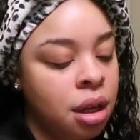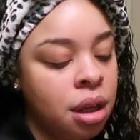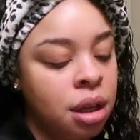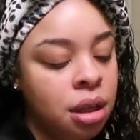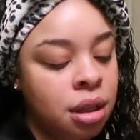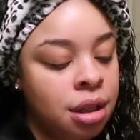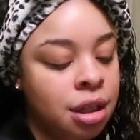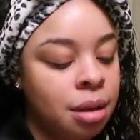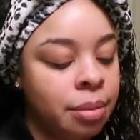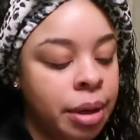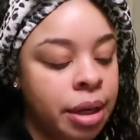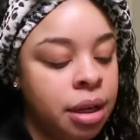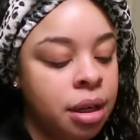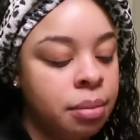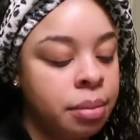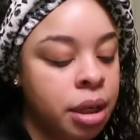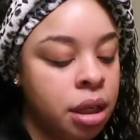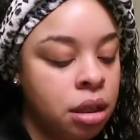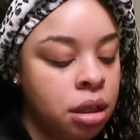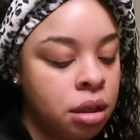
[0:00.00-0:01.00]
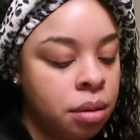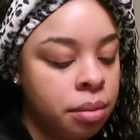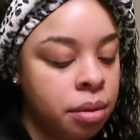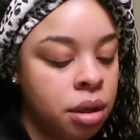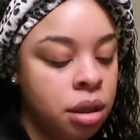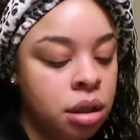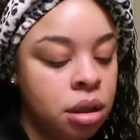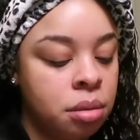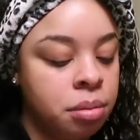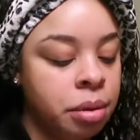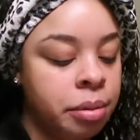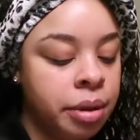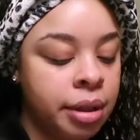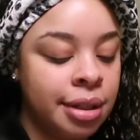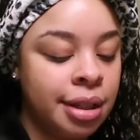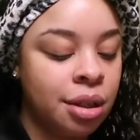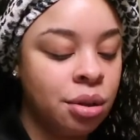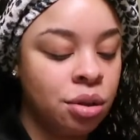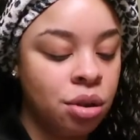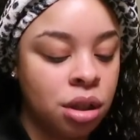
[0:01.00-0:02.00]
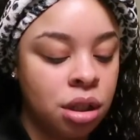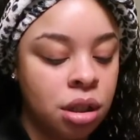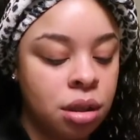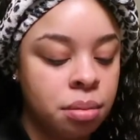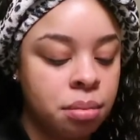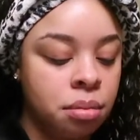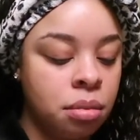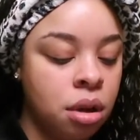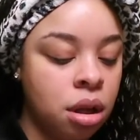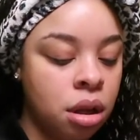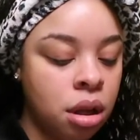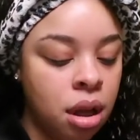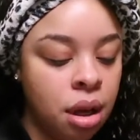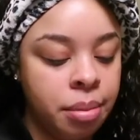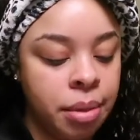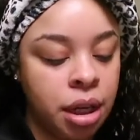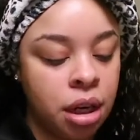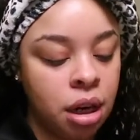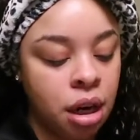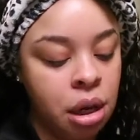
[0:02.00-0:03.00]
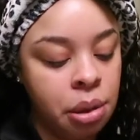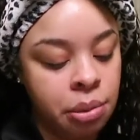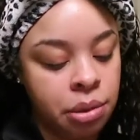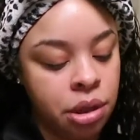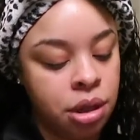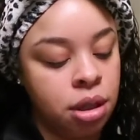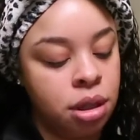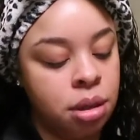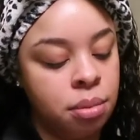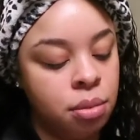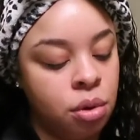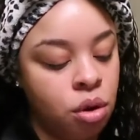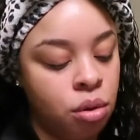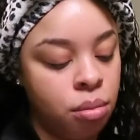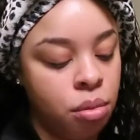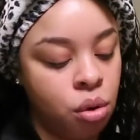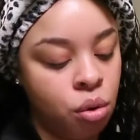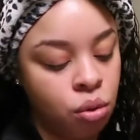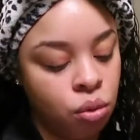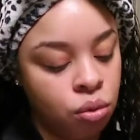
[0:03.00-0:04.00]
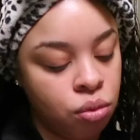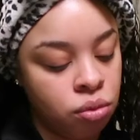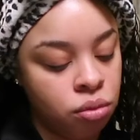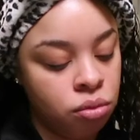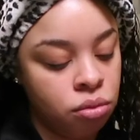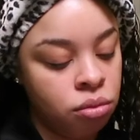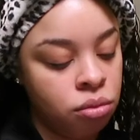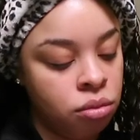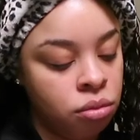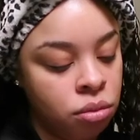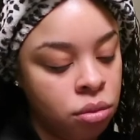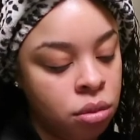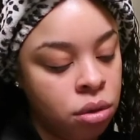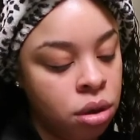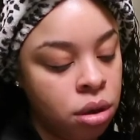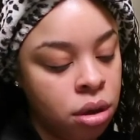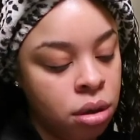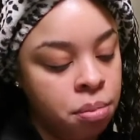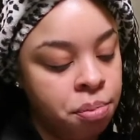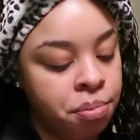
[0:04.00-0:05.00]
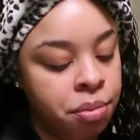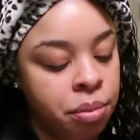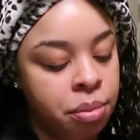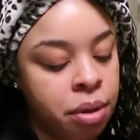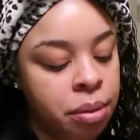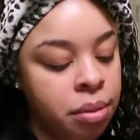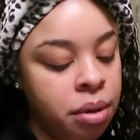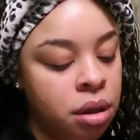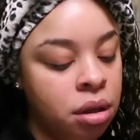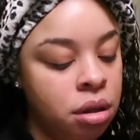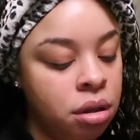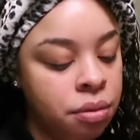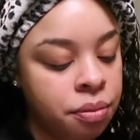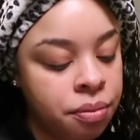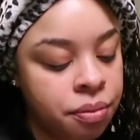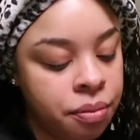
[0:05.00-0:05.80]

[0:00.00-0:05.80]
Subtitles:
this time I didn't make too much, maybe because I was just, I mean, mine was a small bowl, but maybe,